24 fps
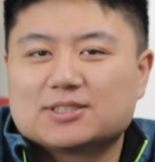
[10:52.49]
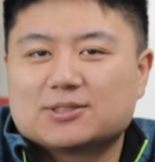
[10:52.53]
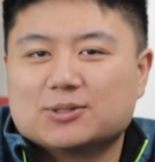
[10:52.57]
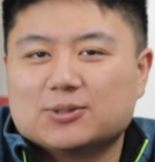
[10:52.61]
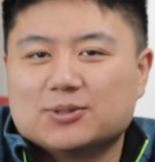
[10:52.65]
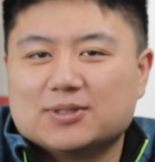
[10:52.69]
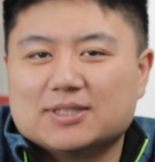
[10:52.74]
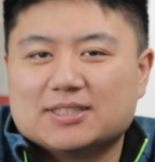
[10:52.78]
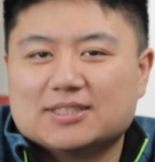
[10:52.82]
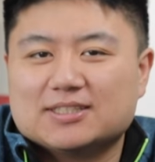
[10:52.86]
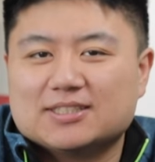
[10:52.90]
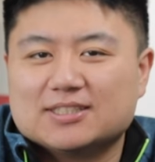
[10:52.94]
just
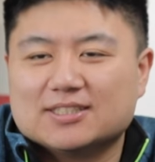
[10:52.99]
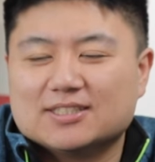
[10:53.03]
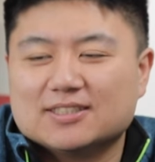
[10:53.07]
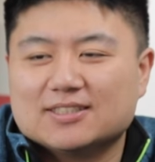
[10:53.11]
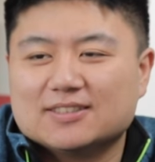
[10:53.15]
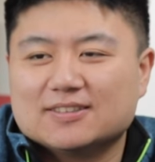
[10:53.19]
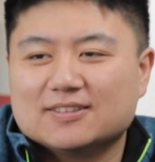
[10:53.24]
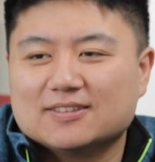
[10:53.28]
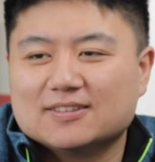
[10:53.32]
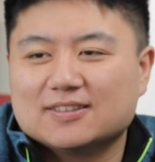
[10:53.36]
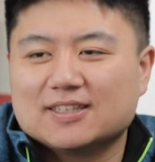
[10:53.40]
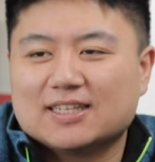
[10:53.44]
going
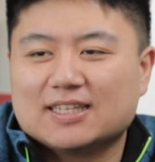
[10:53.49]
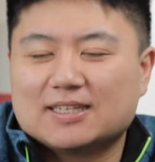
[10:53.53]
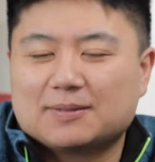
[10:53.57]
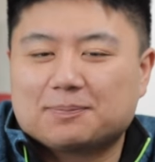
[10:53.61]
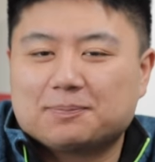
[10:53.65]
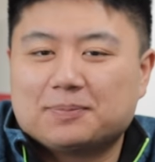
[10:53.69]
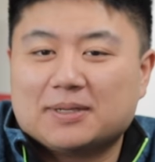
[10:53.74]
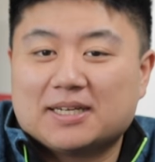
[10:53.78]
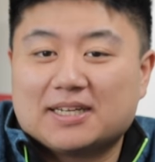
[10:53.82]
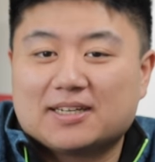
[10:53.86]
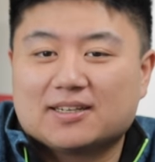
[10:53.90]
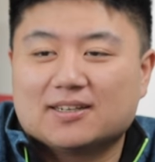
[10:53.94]
to
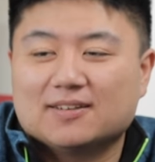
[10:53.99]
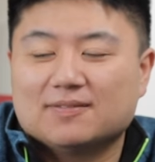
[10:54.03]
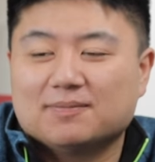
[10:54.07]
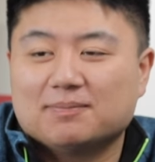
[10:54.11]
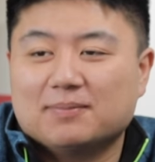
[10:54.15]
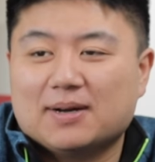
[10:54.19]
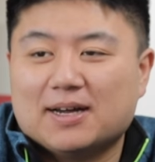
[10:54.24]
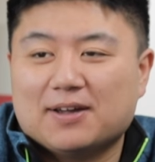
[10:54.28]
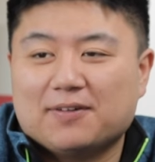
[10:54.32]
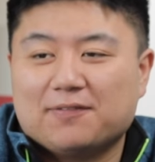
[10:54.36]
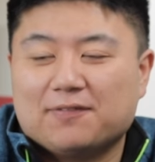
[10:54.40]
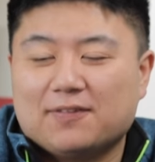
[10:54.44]
like pick
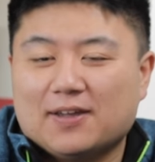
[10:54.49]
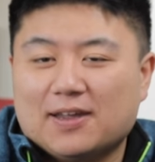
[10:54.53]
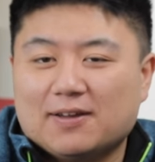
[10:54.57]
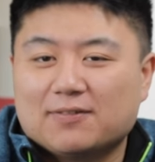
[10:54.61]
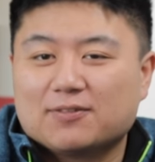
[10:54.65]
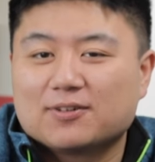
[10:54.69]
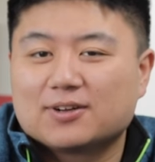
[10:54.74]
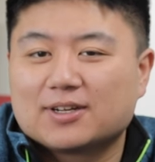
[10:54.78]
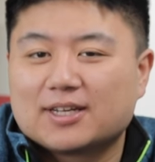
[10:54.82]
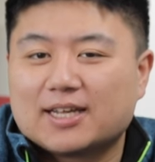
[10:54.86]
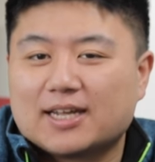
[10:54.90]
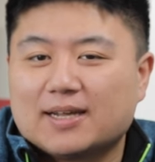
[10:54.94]
my
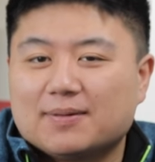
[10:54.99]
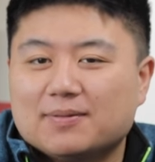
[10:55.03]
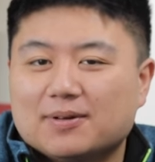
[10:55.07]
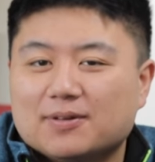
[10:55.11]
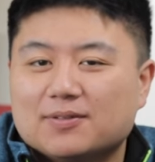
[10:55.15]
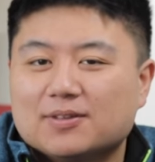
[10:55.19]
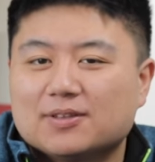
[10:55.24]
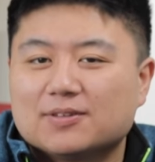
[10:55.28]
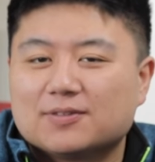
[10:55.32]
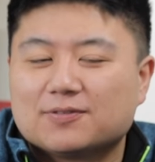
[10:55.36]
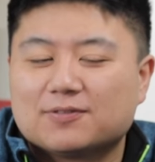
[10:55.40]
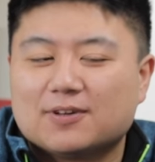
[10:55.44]
favorite game
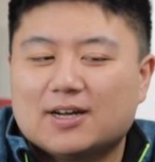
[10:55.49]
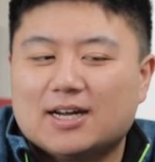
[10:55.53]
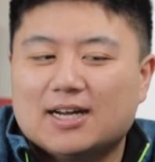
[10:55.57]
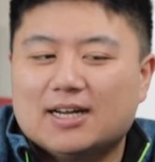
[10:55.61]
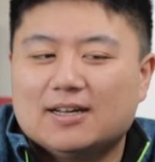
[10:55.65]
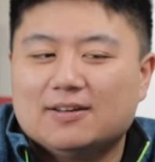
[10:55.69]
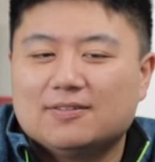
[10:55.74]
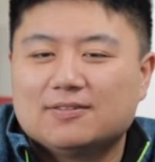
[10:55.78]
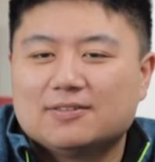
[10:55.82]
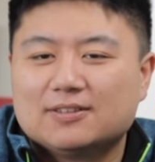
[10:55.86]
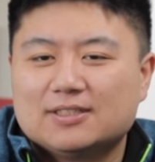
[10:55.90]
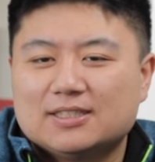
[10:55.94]
of the
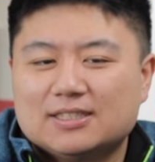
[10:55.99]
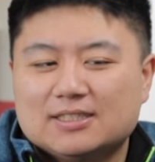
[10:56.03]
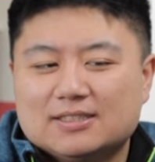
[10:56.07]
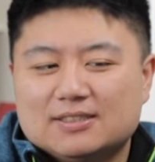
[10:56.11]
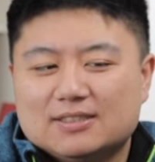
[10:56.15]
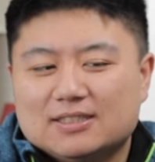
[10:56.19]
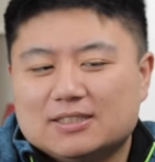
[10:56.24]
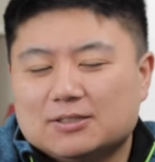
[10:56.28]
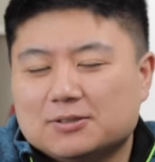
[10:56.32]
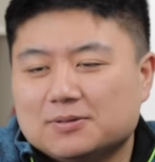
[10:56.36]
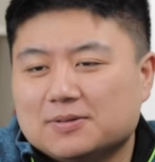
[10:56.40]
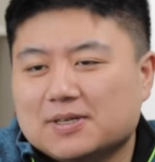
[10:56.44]
five
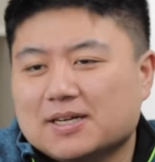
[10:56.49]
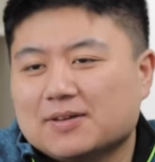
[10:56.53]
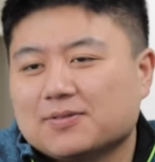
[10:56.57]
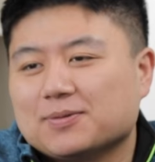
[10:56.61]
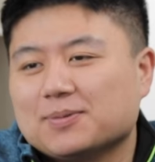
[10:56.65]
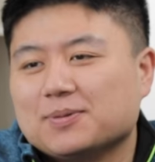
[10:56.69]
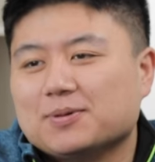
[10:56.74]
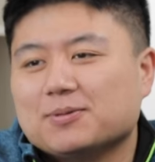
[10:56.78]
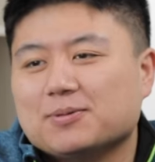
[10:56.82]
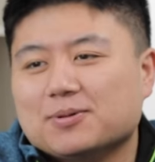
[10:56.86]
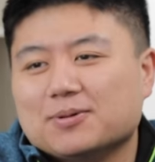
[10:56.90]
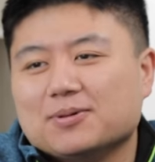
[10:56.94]
it would
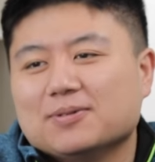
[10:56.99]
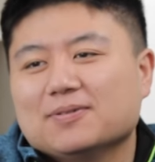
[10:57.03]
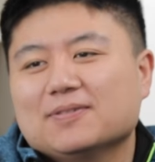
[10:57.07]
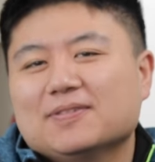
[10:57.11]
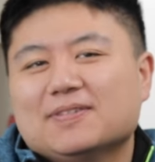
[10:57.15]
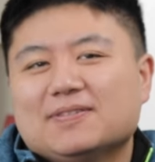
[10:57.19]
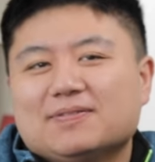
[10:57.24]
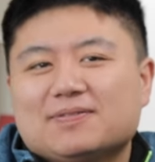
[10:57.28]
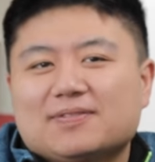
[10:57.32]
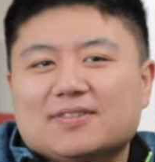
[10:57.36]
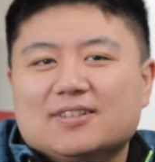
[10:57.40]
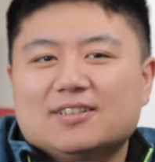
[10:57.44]
have to be root
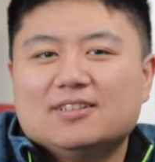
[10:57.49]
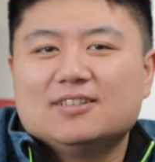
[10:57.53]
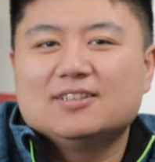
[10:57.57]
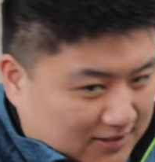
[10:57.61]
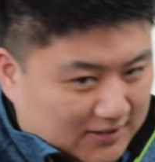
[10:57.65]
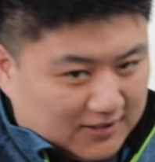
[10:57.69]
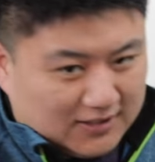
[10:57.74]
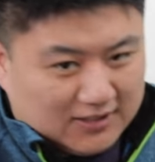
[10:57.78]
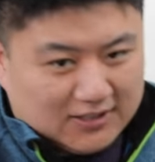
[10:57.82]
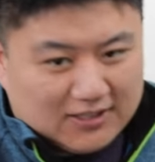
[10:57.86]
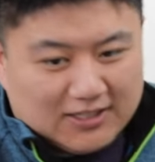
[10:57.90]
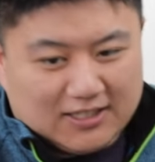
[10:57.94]

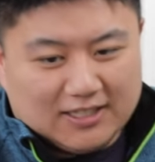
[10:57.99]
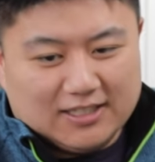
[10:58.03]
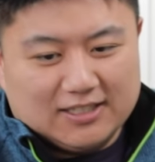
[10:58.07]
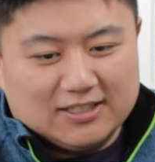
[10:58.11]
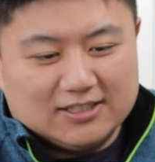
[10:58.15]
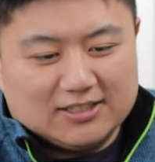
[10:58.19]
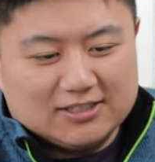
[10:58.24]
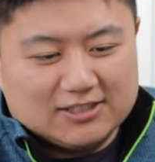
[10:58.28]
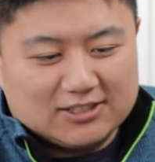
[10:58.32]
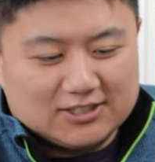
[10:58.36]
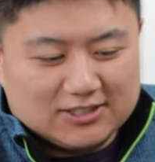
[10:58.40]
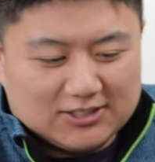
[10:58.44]
all
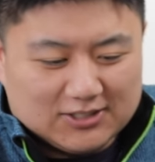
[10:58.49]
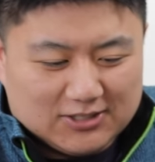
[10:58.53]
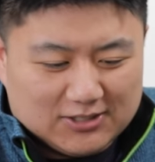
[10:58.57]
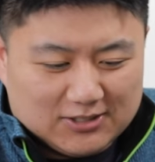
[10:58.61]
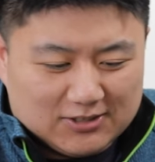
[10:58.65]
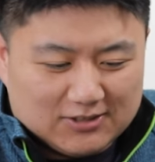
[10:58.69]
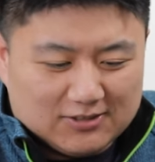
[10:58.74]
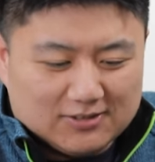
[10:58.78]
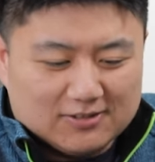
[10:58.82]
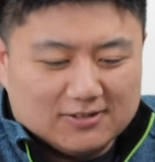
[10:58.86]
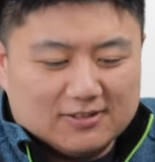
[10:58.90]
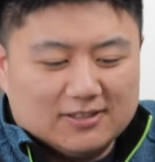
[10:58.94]
right
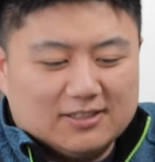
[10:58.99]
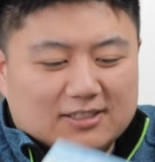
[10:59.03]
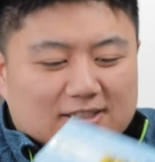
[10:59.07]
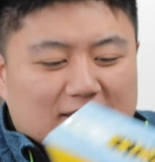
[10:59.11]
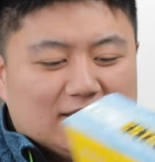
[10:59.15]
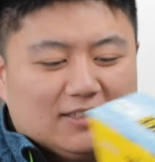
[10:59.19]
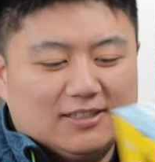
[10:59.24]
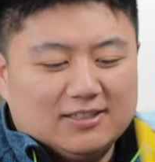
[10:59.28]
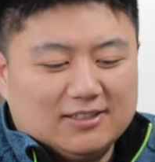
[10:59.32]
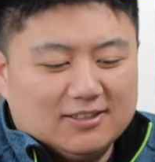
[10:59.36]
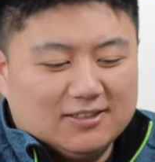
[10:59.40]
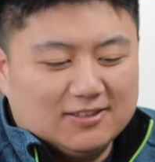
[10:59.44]
so
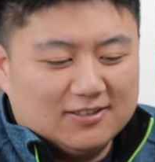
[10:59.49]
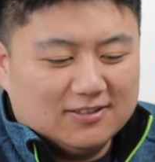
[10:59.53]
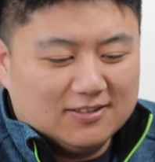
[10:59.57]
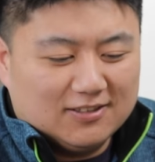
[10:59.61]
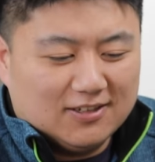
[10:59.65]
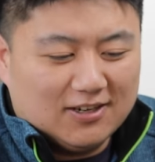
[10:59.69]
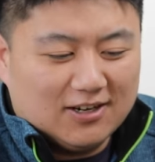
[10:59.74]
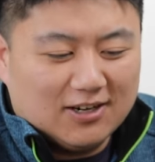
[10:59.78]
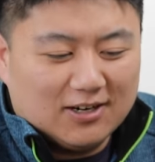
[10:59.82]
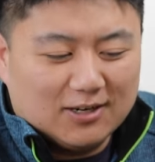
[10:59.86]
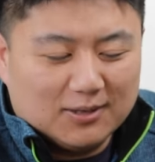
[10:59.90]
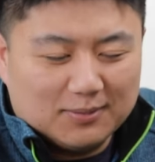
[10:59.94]

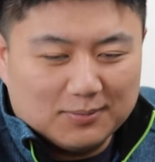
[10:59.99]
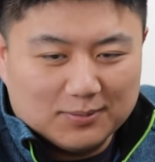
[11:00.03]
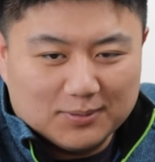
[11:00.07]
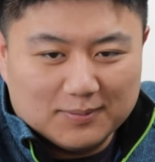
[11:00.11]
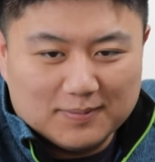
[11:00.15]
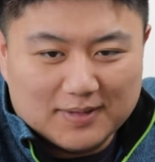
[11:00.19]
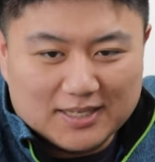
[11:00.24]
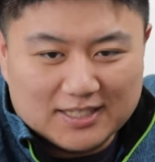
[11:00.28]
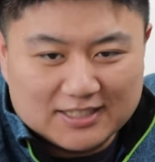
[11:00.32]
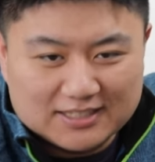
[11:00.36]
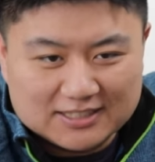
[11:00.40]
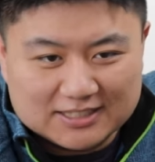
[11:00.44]

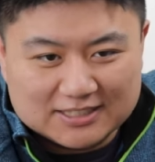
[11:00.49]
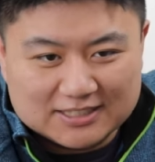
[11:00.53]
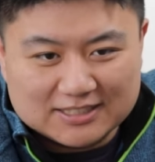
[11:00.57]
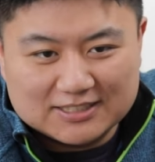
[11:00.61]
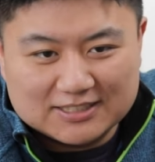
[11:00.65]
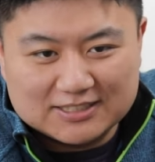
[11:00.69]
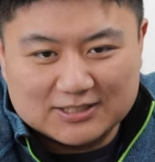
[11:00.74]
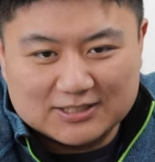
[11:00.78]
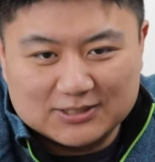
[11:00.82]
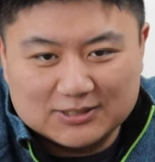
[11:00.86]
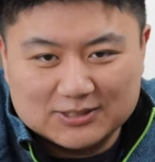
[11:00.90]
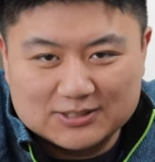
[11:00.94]
honorable
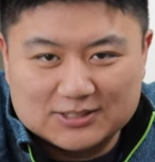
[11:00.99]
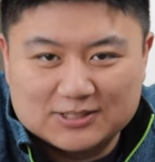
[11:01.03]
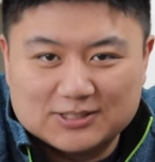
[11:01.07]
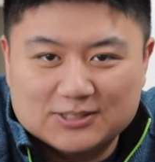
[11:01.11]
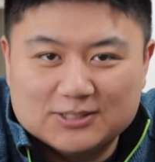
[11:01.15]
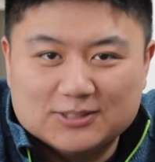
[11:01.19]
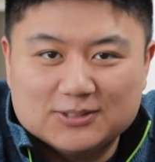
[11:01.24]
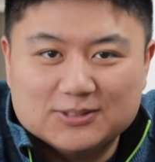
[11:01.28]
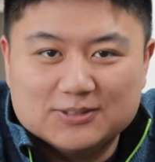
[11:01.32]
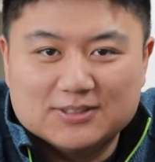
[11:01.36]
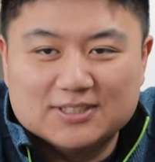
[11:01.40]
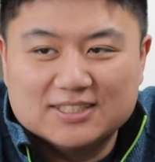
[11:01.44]
mention goes
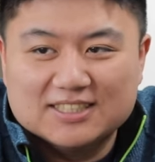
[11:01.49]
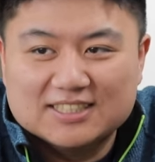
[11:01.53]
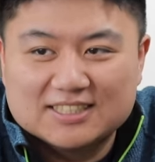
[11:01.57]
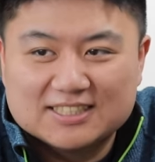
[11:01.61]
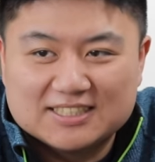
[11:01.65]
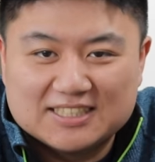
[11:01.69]
to the